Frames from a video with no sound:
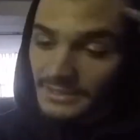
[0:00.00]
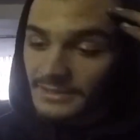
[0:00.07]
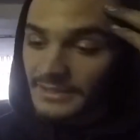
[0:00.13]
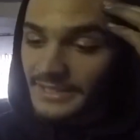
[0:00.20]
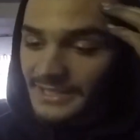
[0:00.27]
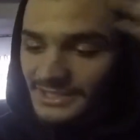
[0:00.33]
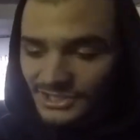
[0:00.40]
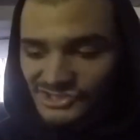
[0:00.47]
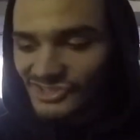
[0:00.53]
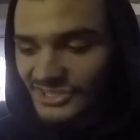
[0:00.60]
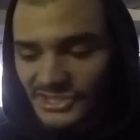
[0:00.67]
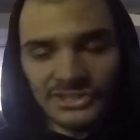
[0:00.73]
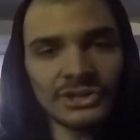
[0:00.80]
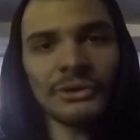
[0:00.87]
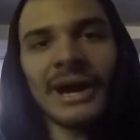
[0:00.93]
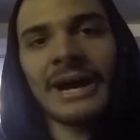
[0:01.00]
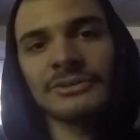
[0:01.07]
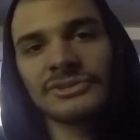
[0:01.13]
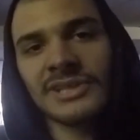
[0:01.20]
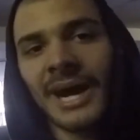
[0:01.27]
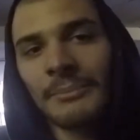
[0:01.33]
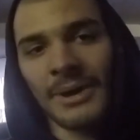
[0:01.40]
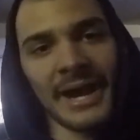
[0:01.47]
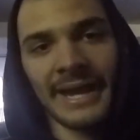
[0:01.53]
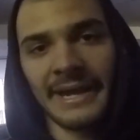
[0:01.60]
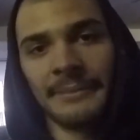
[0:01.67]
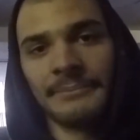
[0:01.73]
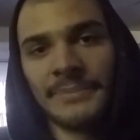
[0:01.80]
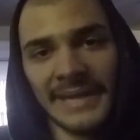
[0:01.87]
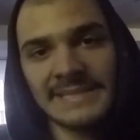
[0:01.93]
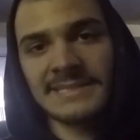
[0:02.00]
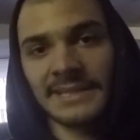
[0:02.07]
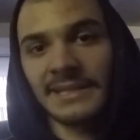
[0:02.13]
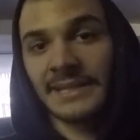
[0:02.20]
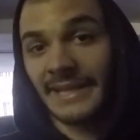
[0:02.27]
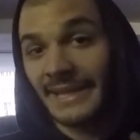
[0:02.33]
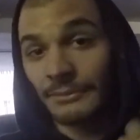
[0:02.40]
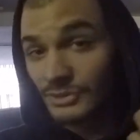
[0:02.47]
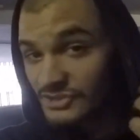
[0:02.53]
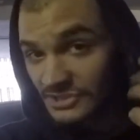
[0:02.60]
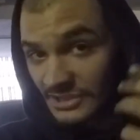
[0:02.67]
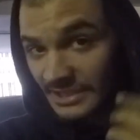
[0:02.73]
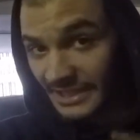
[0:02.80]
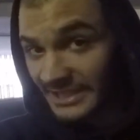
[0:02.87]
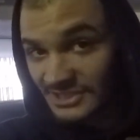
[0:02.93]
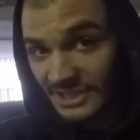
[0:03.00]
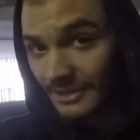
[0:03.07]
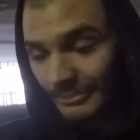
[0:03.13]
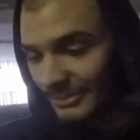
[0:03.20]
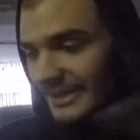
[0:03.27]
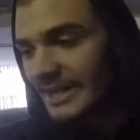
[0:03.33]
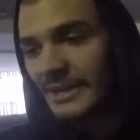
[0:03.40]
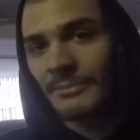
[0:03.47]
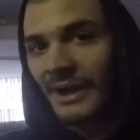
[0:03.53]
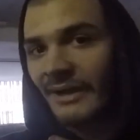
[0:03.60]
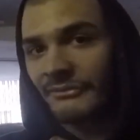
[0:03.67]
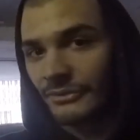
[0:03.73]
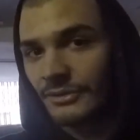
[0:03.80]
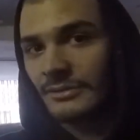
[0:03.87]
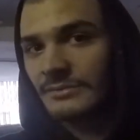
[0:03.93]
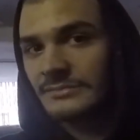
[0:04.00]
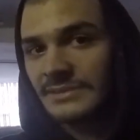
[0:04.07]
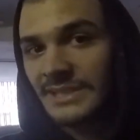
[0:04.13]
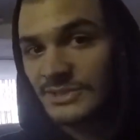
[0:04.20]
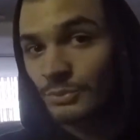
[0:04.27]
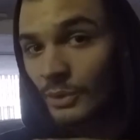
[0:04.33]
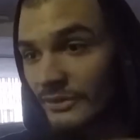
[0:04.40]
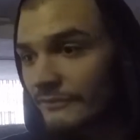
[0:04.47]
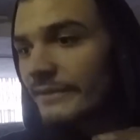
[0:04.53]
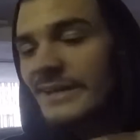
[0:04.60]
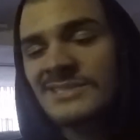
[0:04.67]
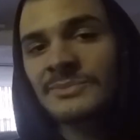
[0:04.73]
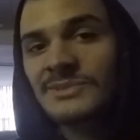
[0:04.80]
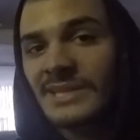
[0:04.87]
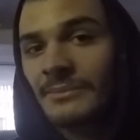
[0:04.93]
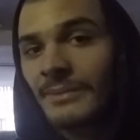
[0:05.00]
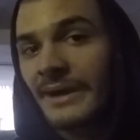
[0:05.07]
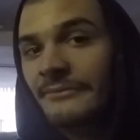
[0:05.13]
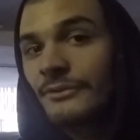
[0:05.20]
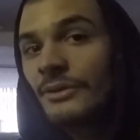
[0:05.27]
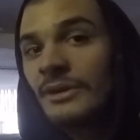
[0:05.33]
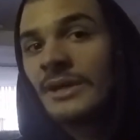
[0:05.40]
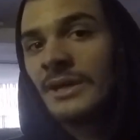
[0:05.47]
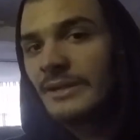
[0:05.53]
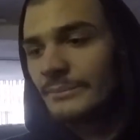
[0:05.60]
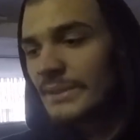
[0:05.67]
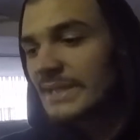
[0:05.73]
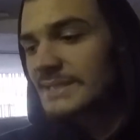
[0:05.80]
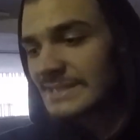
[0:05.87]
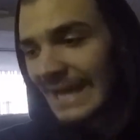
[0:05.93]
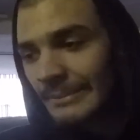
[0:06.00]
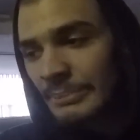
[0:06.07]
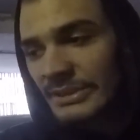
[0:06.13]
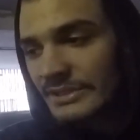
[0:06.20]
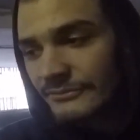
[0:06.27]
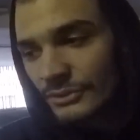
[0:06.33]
he just doesn't know how dumb I am, basically. It's completely my fault. This 1000% my fault, because I put the